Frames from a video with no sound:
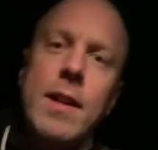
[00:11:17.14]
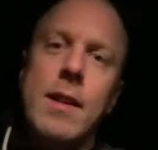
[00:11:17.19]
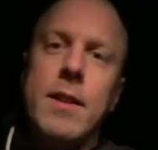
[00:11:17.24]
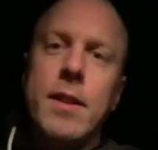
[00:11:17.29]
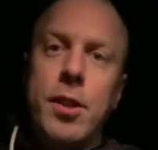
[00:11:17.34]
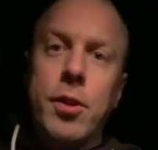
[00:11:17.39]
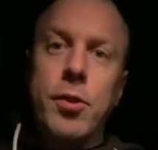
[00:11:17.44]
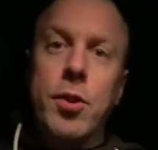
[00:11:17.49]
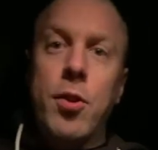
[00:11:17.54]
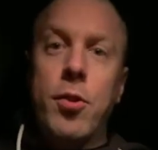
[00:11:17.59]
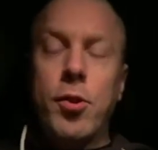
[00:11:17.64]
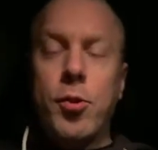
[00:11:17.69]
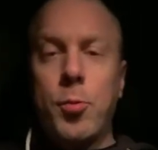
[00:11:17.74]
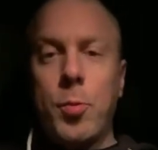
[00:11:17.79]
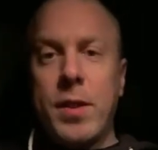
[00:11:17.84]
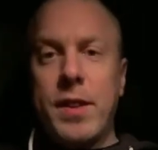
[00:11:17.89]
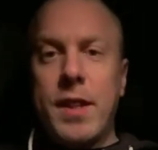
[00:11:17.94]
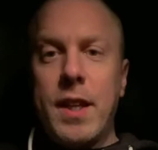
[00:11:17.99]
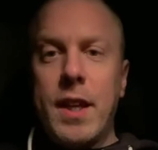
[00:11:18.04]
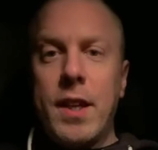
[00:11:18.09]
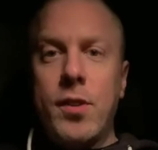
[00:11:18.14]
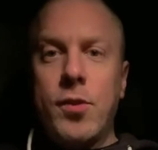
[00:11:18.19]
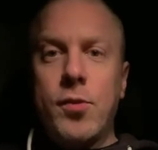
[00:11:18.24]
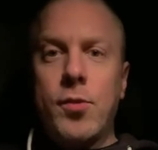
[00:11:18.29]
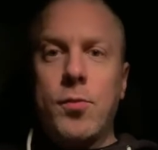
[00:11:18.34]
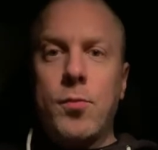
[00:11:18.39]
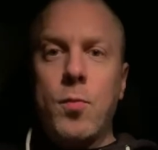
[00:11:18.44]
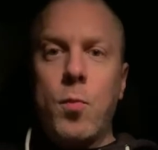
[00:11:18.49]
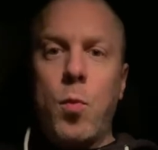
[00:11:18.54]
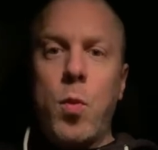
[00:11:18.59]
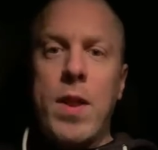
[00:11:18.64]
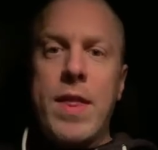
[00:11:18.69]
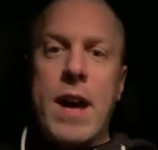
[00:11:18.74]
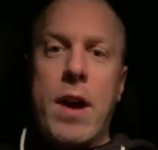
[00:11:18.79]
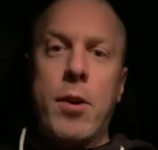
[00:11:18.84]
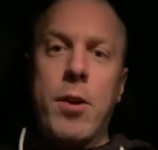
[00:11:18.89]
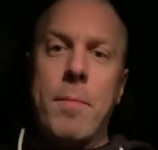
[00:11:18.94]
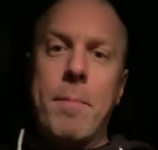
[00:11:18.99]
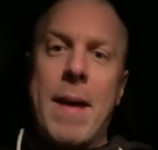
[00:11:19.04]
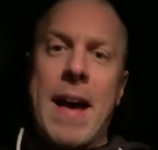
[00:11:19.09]
You'll notice with these
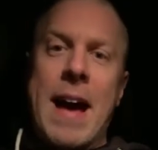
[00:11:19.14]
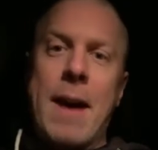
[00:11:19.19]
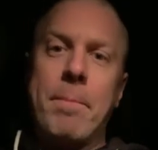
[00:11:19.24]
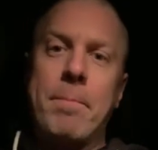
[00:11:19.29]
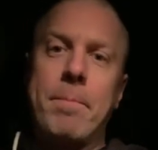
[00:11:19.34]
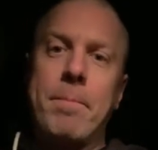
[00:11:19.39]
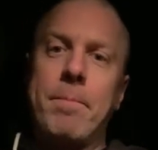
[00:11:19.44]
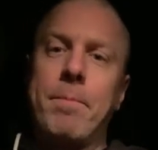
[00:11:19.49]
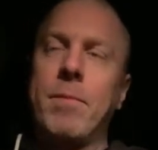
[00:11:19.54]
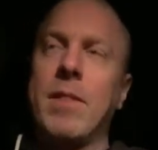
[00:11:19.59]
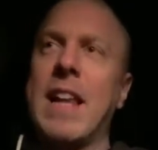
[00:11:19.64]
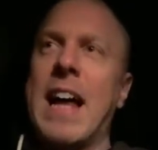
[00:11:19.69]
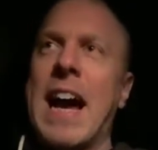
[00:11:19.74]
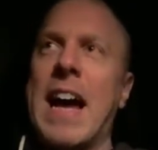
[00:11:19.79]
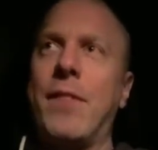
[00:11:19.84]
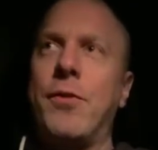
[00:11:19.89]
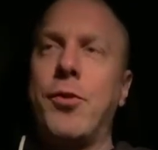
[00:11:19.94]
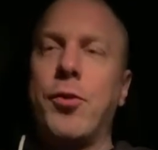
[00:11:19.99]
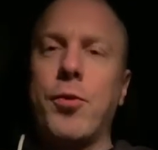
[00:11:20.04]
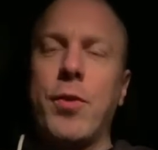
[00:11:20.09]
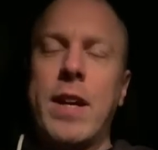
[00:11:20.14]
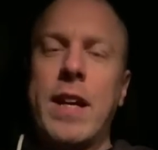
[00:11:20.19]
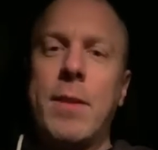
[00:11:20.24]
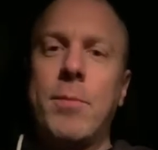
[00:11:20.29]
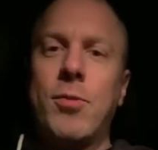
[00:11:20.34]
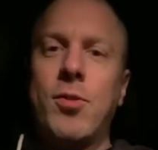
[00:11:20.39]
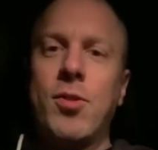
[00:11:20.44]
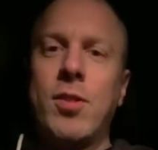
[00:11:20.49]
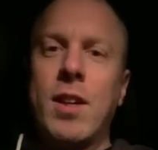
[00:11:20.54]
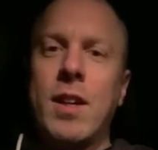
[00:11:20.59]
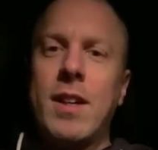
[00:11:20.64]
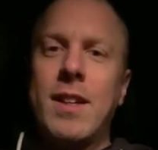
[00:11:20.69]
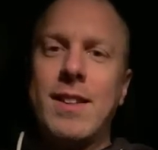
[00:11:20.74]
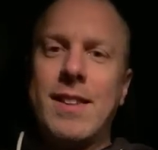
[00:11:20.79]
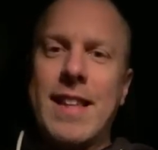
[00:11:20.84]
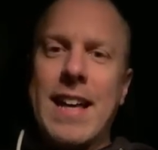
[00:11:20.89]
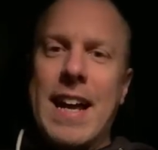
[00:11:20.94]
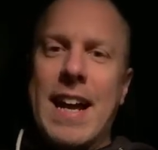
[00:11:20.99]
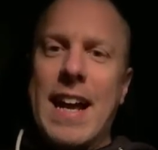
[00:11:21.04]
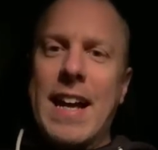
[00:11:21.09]
without a map live streams
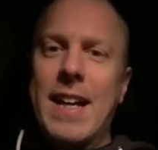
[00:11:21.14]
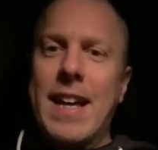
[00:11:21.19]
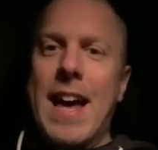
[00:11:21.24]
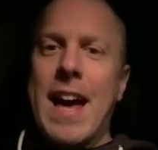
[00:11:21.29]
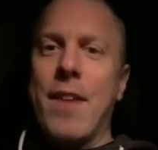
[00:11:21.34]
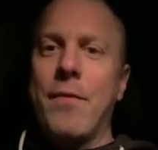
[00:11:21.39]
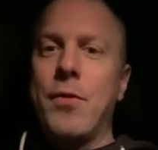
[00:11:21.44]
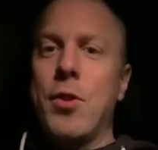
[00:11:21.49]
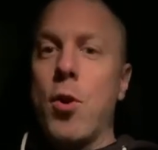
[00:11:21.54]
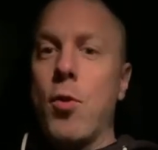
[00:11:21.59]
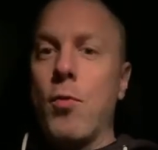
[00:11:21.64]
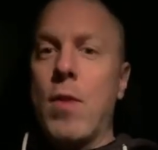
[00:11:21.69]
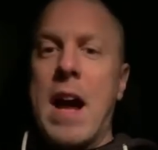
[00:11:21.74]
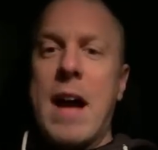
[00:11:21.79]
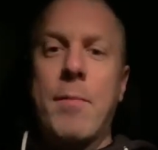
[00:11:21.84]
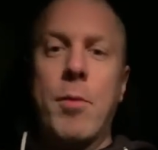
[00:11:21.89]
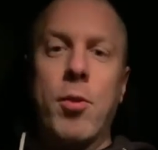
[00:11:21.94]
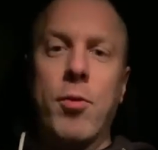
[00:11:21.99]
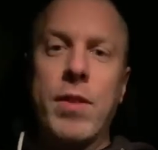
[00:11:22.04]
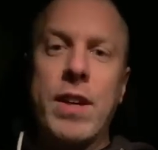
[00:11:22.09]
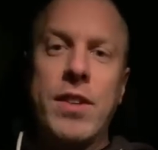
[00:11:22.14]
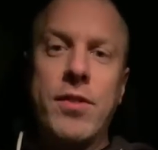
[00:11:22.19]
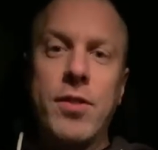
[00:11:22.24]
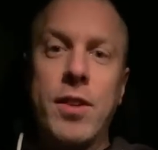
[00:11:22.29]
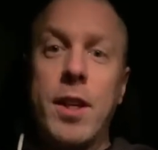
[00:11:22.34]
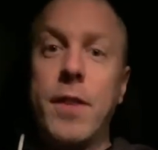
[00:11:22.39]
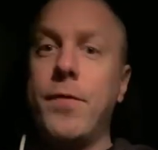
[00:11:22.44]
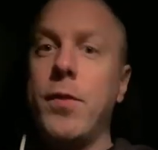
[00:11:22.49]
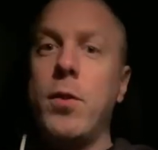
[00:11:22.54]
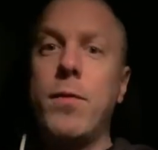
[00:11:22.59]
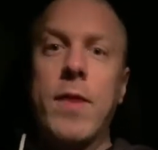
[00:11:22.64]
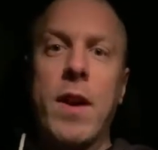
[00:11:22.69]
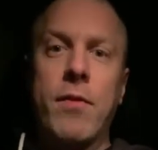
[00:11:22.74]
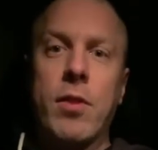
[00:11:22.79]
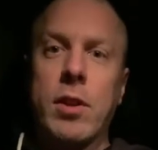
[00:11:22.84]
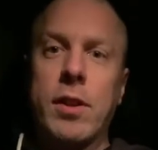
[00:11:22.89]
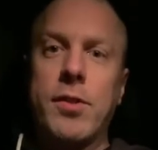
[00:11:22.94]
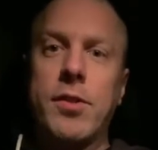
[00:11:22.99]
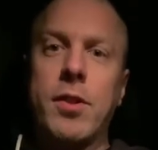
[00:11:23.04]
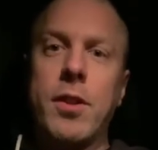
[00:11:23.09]
that I have no rhyme or reason. If you've
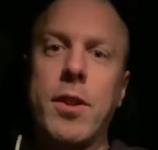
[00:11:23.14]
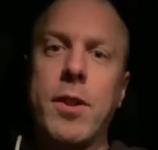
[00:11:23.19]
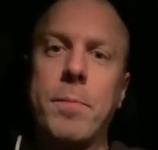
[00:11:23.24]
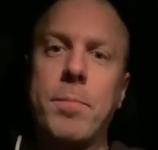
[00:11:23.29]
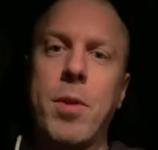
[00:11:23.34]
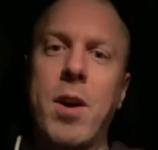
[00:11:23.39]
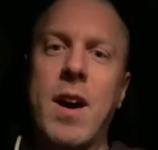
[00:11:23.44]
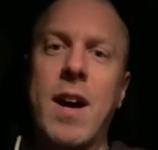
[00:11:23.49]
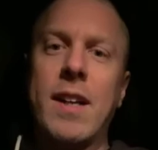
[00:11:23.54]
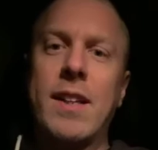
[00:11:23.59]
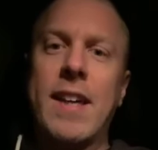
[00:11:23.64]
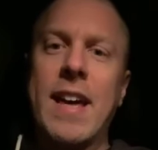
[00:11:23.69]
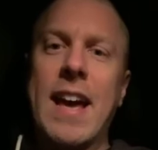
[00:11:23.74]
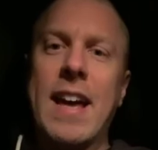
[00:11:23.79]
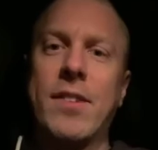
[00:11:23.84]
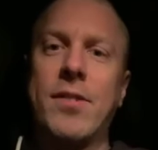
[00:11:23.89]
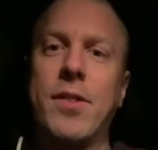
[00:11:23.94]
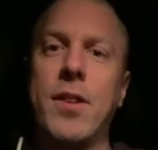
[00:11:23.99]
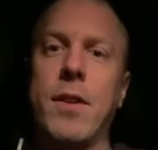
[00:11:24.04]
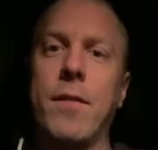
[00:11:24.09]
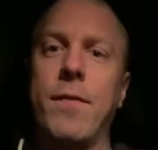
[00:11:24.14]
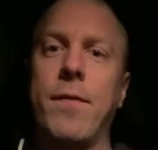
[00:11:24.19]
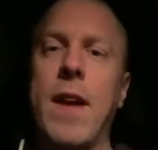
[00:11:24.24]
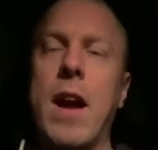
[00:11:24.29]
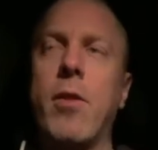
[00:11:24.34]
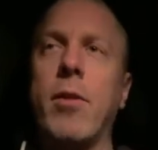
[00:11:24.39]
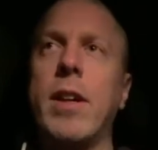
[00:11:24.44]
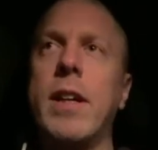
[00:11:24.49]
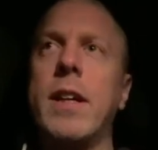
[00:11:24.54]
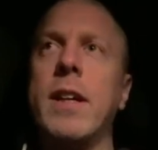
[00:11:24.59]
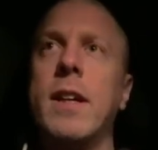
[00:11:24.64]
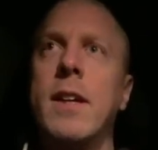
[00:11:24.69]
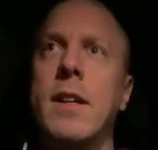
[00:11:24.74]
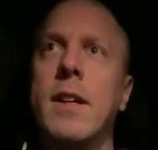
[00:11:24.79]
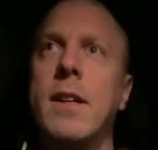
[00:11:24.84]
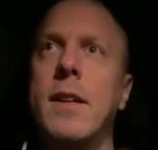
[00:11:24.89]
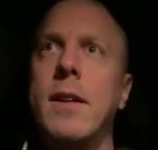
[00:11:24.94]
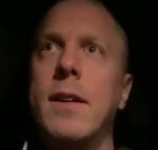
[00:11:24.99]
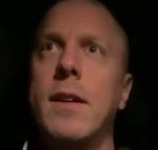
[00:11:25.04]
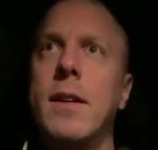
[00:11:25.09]
ever listened to the podcast, they're very
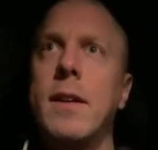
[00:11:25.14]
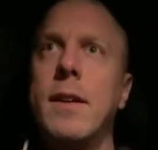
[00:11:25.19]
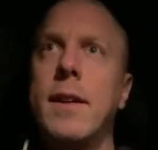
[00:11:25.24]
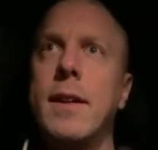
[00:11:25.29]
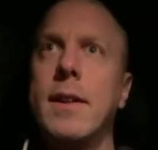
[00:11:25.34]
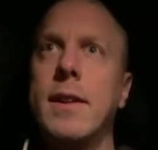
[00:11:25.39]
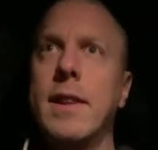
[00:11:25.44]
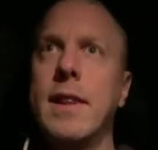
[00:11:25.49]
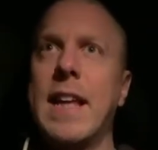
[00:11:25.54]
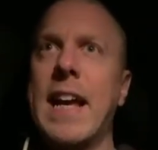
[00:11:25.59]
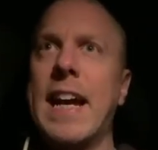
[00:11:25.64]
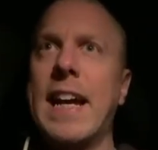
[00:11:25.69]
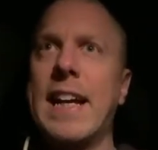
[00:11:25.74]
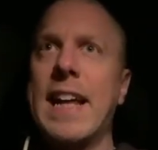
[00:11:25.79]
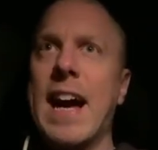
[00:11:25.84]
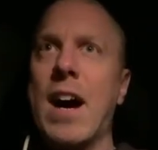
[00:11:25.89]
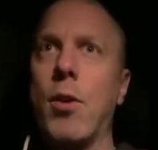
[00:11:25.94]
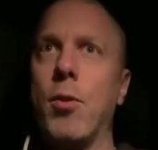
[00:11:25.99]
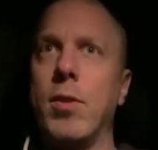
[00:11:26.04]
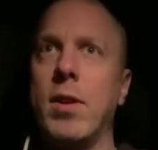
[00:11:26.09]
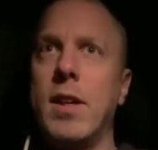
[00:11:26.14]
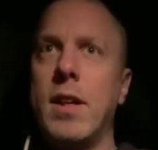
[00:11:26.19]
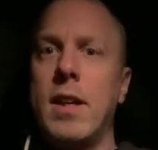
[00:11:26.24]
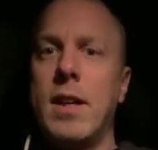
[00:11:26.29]
laid out.